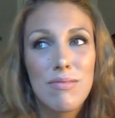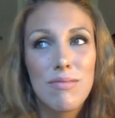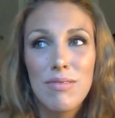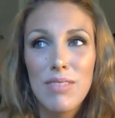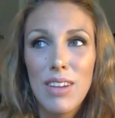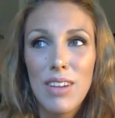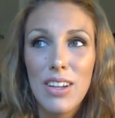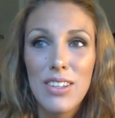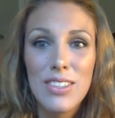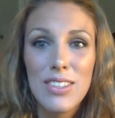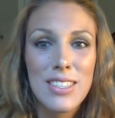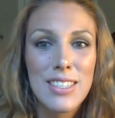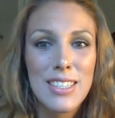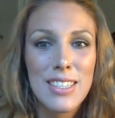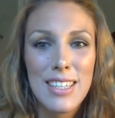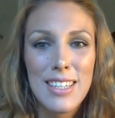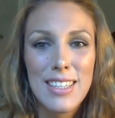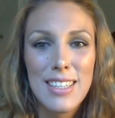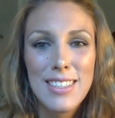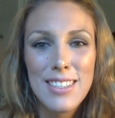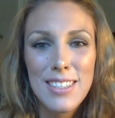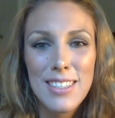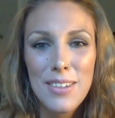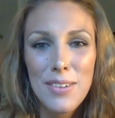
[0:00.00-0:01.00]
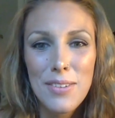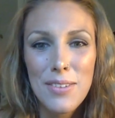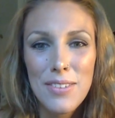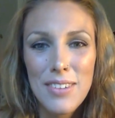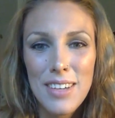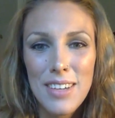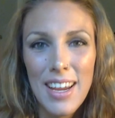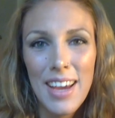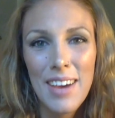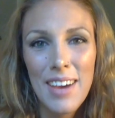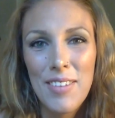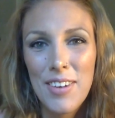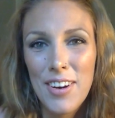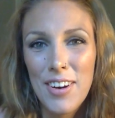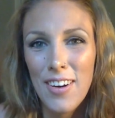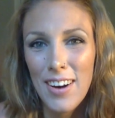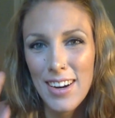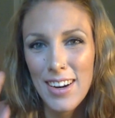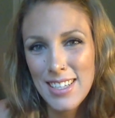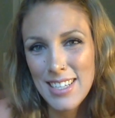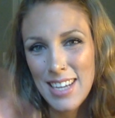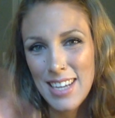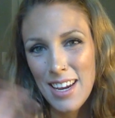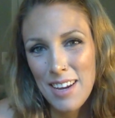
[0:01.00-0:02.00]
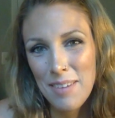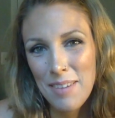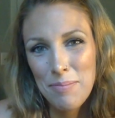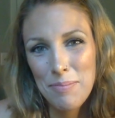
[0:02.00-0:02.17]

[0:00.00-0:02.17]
I'll see you soon. Have a great day.